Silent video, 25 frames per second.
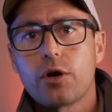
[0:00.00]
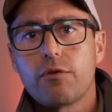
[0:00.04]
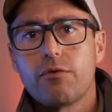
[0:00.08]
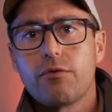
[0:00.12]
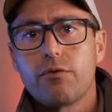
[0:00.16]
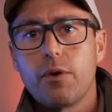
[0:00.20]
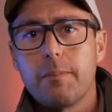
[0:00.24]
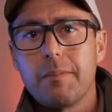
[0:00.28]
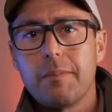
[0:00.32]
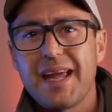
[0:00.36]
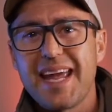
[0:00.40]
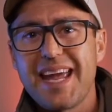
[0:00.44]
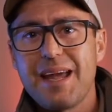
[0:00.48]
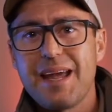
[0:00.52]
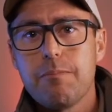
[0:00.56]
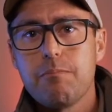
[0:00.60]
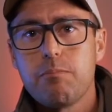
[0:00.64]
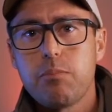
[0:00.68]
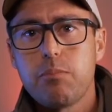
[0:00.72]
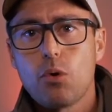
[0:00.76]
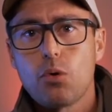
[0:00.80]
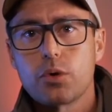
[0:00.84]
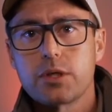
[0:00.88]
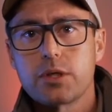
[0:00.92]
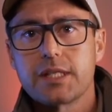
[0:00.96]
from
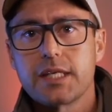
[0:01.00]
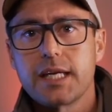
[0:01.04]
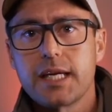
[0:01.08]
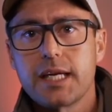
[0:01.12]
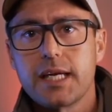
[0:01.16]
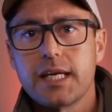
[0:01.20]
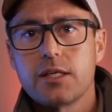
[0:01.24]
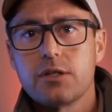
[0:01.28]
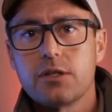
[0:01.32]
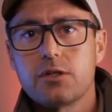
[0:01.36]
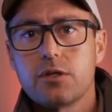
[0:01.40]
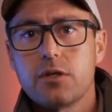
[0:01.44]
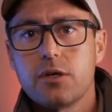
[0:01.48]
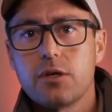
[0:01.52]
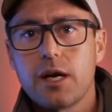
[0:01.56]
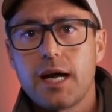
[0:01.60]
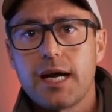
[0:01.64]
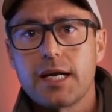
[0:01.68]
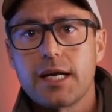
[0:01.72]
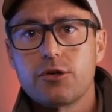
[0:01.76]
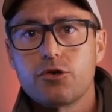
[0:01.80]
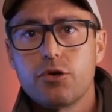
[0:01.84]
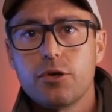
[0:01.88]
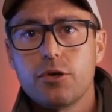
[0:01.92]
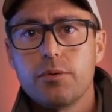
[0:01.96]
importing into
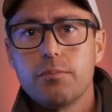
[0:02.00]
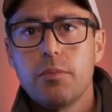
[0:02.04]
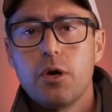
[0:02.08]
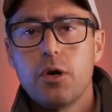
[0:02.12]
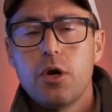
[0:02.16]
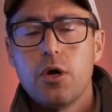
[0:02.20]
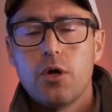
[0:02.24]
Lightroom